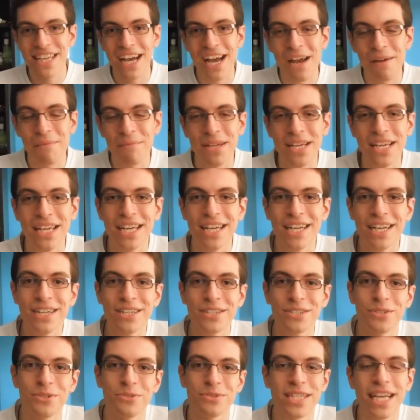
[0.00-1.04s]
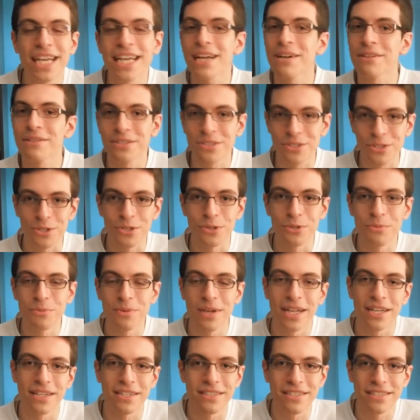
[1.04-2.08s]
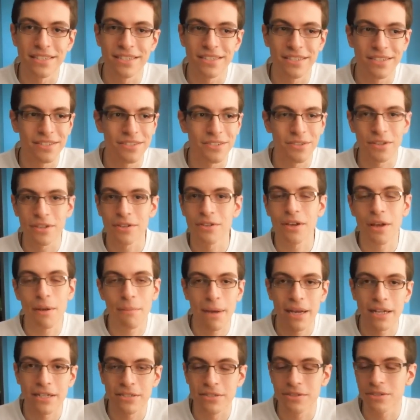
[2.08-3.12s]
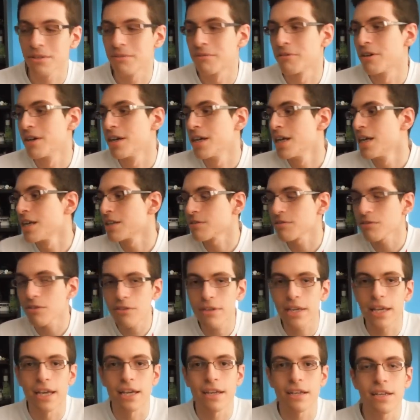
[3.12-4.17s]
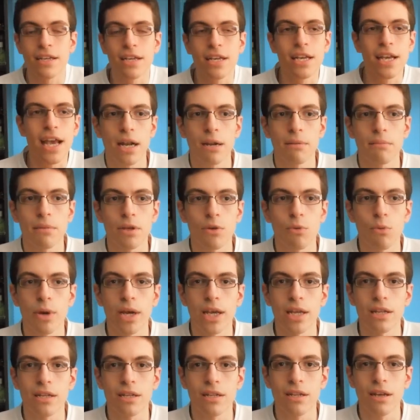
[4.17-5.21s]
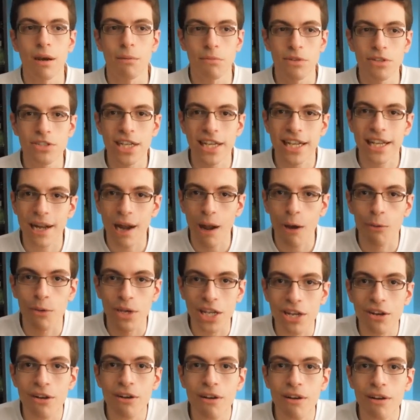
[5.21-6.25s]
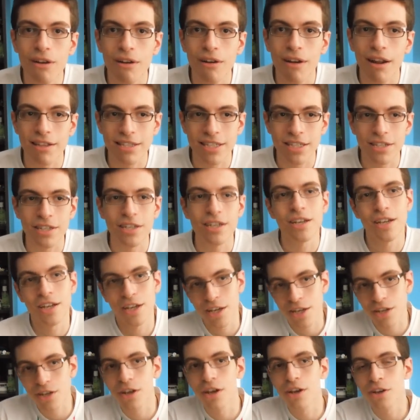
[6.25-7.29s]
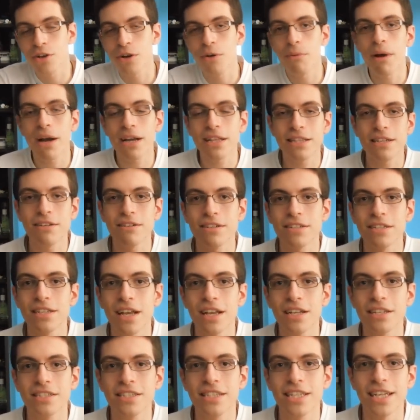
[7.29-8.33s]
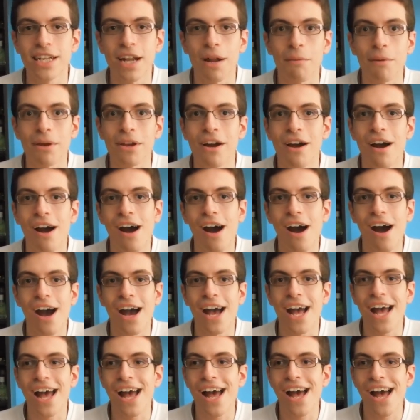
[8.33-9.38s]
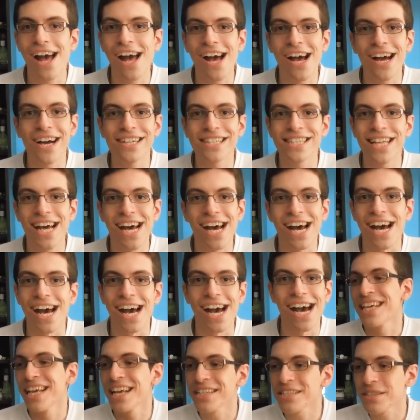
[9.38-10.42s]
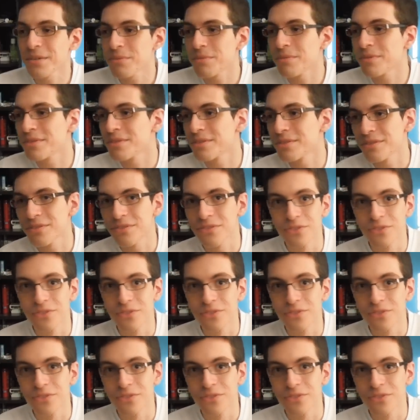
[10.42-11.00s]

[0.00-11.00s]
it's time to take out the tube and so you can get back to normal. So, okay. And I'm like, wait, I'm going to take it out here? He's like, go back there and sit. I'm like, oh, hell not. He ends up